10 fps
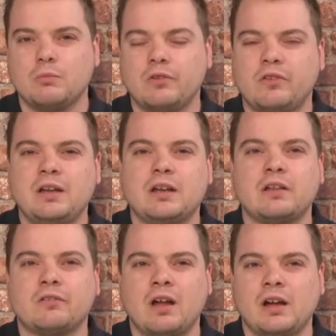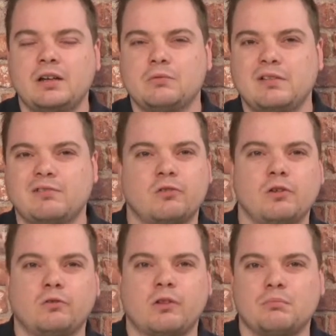we see the design which was
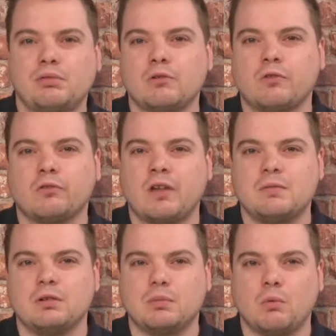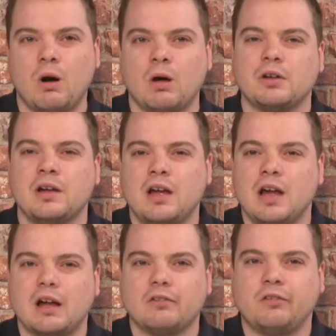used on prototype number 1
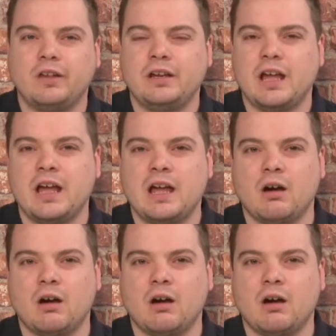and seen here